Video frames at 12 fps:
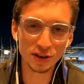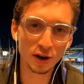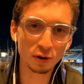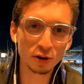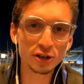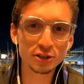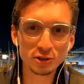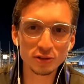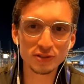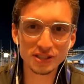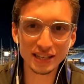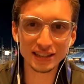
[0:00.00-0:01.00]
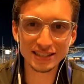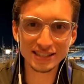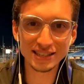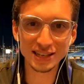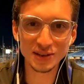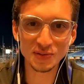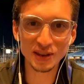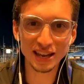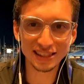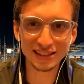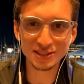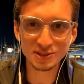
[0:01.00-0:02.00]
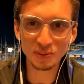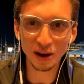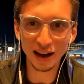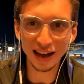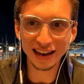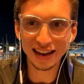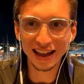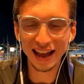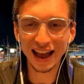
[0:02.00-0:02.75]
you know, could you have seen this team in this spot?